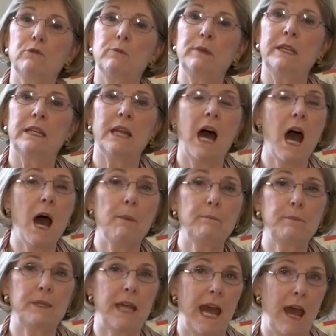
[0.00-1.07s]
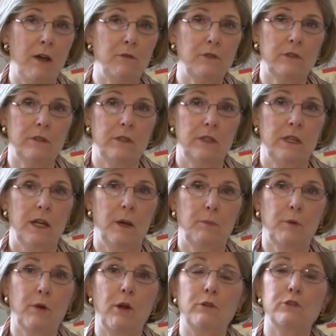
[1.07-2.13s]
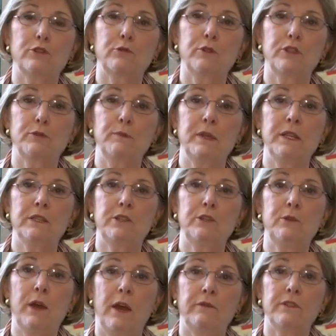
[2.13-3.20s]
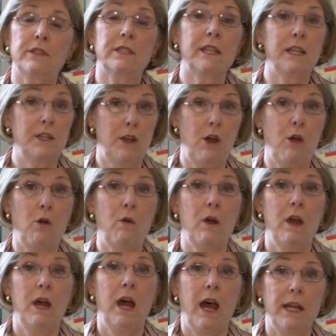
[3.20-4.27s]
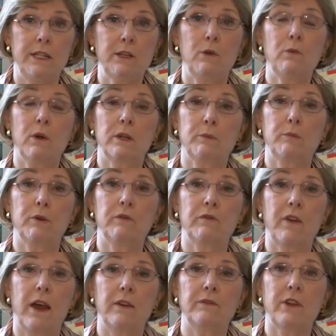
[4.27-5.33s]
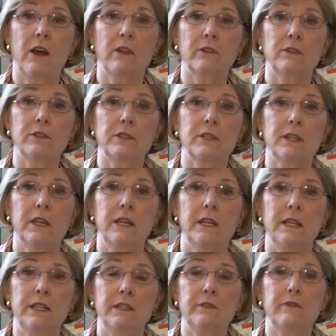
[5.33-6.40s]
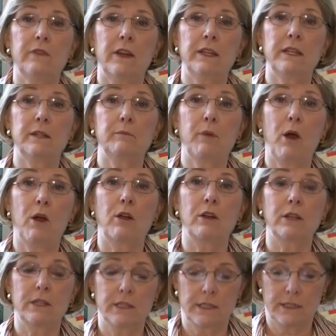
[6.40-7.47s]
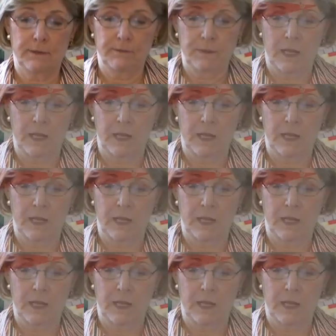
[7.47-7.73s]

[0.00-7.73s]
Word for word: will be an opt out approach, which means you have to say, no, I don't want to put $5 into funding parks.